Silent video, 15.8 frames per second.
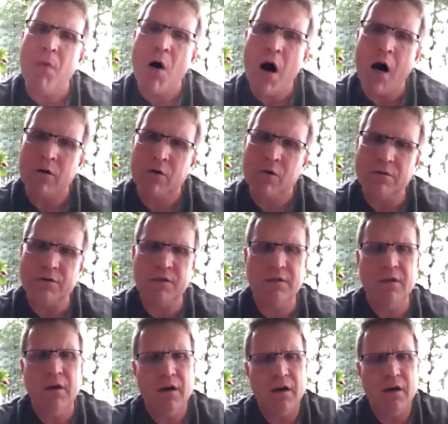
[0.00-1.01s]

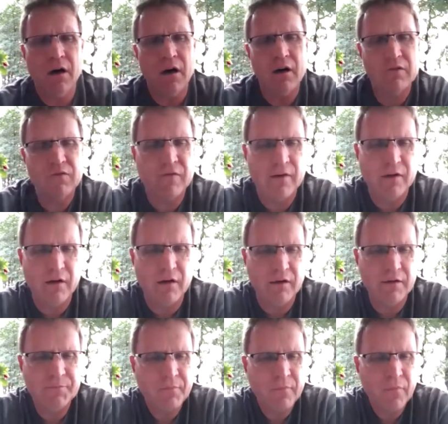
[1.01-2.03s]
models of
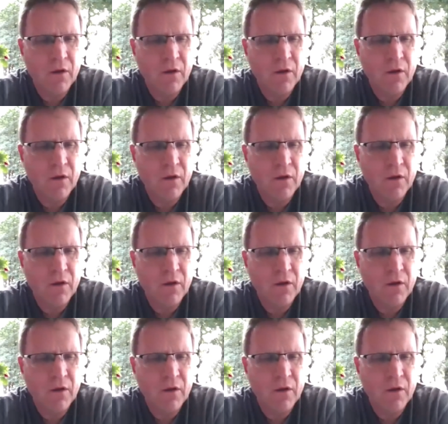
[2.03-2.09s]
uh,